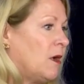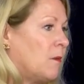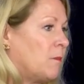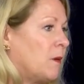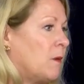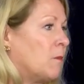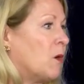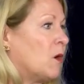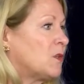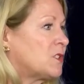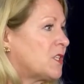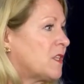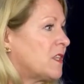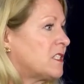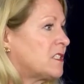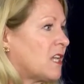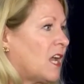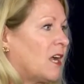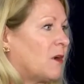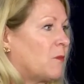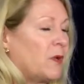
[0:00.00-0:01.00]
But most of the
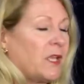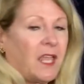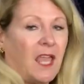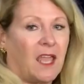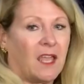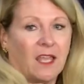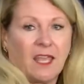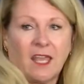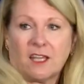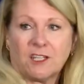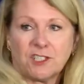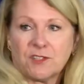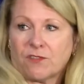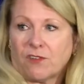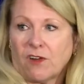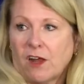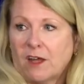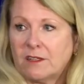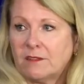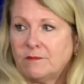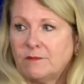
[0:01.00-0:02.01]
time, we can't catch
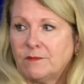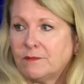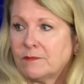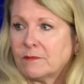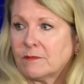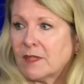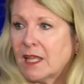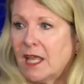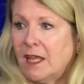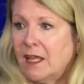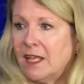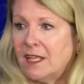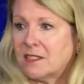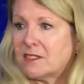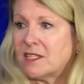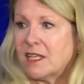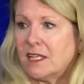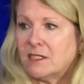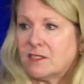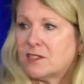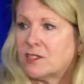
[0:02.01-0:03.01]
fraud. Eh,
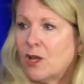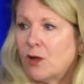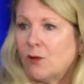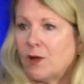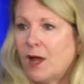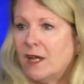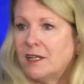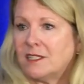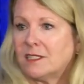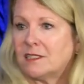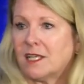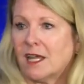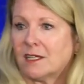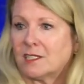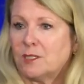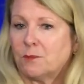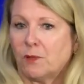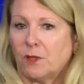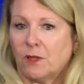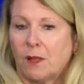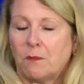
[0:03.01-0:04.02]
it's, it's so
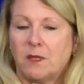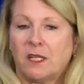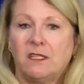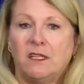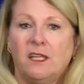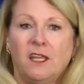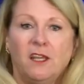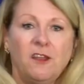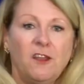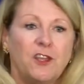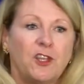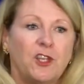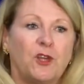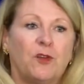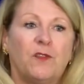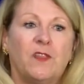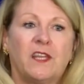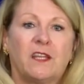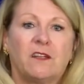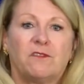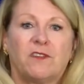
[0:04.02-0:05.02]
undetectable. I mean,
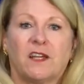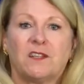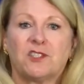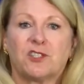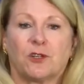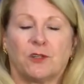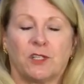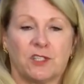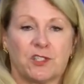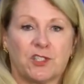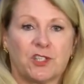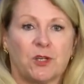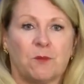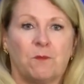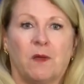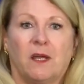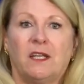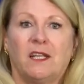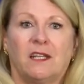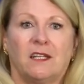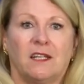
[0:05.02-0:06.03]
you're the investor and it's your
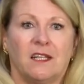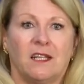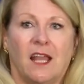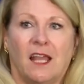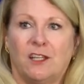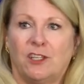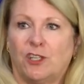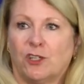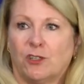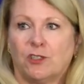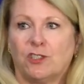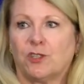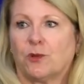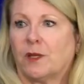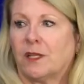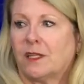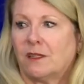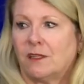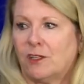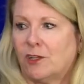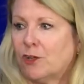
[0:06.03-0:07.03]
money and, and you're
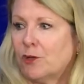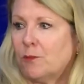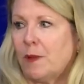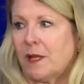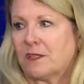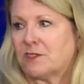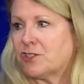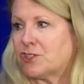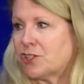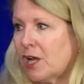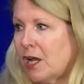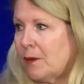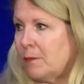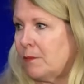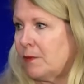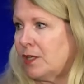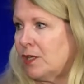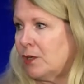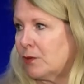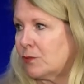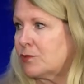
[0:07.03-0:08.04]
doing your best
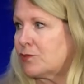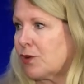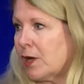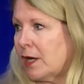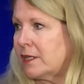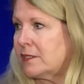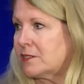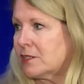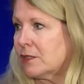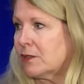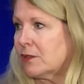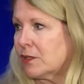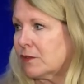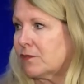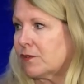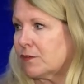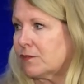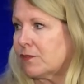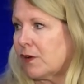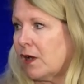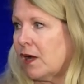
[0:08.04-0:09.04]
job, you know, trying to look
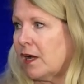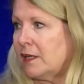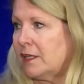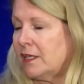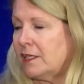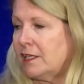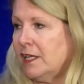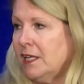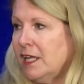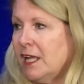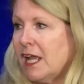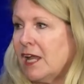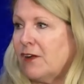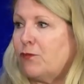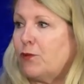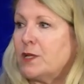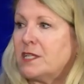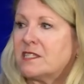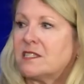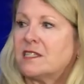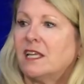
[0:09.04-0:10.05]
for fraud. And
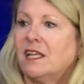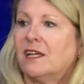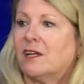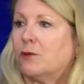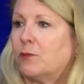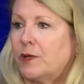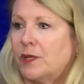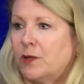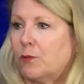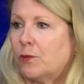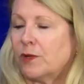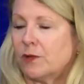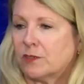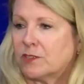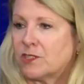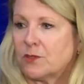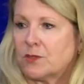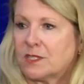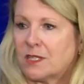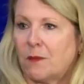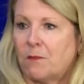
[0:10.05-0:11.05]
if we see it, we, we'll
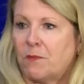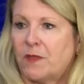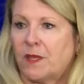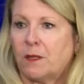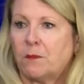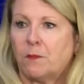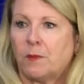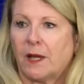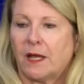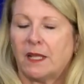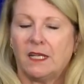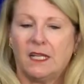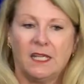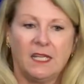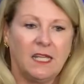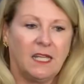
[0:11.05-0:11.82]
do something, but,